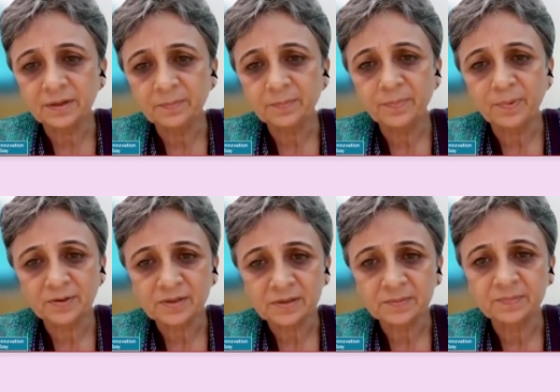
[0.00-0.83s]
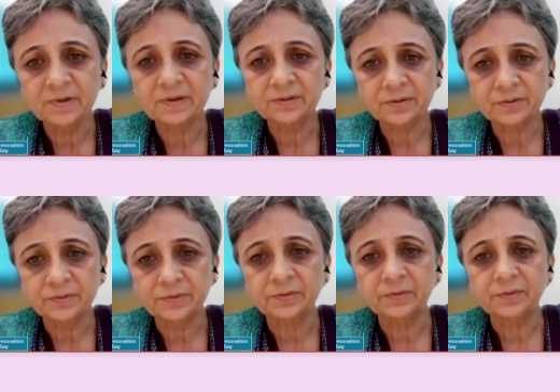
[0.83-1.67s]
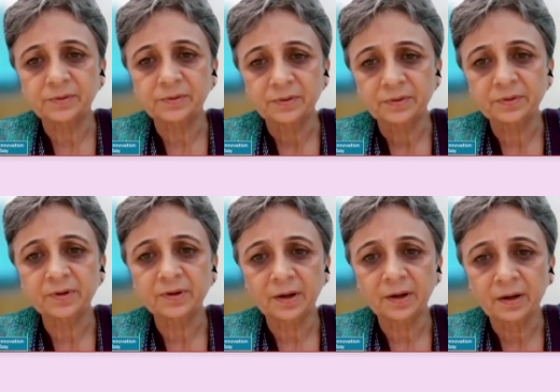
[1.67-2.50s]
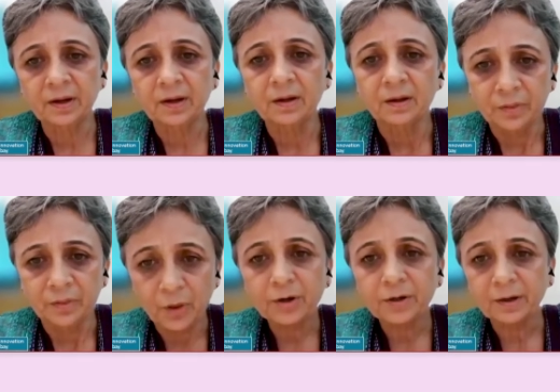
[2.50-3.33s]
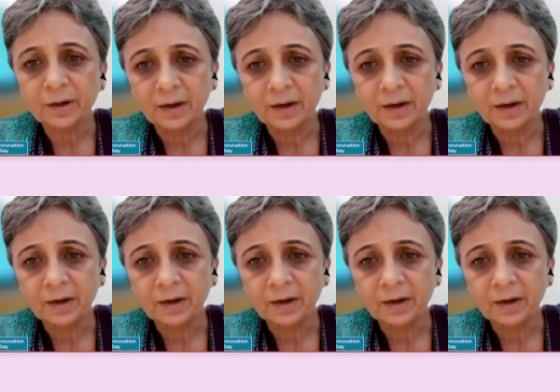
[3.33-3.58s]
impossible to you know not